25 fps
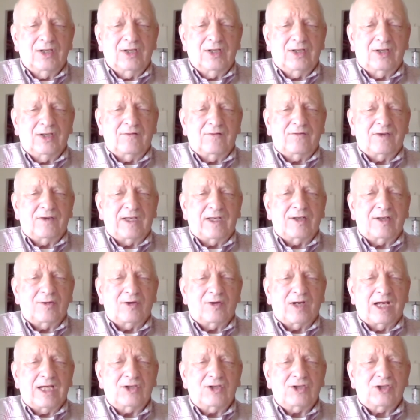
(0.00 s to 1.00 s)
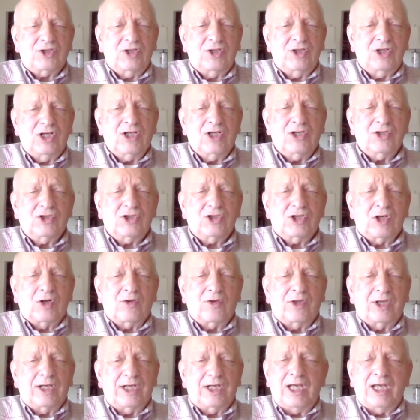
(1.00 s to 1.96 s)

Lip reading: configuration, so that